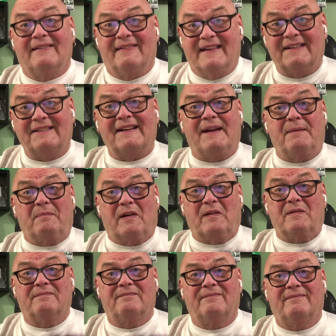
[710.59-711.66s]
This game,
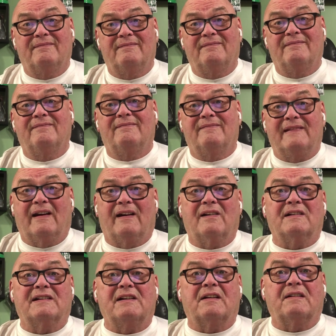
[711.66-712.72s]
though, the
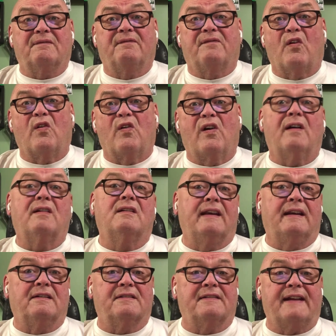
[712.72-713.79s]
Argos took 4
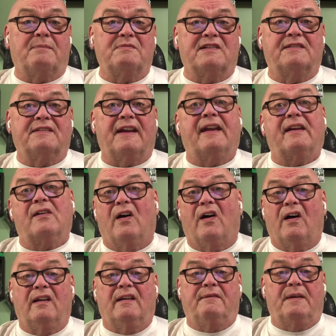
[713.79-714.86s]
interceptions, and
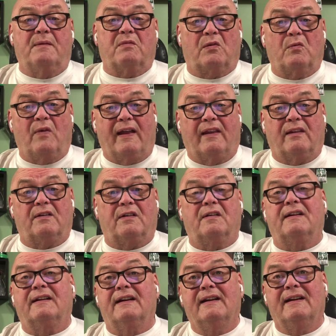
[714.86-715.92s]
all of them were well
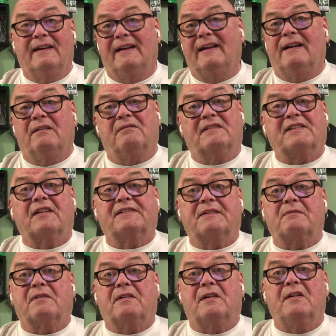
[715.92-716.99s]
earned. Results
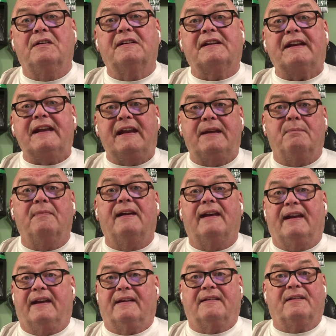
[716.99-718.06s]
of good scheme
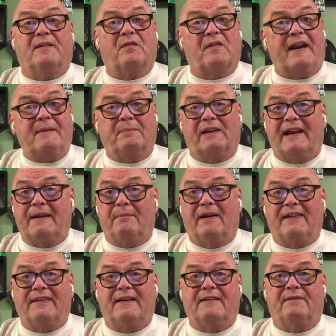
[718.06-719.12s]
and great play
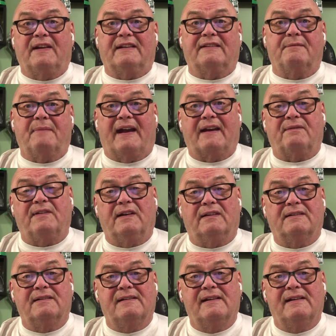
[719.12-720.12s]
by the defensive backfield.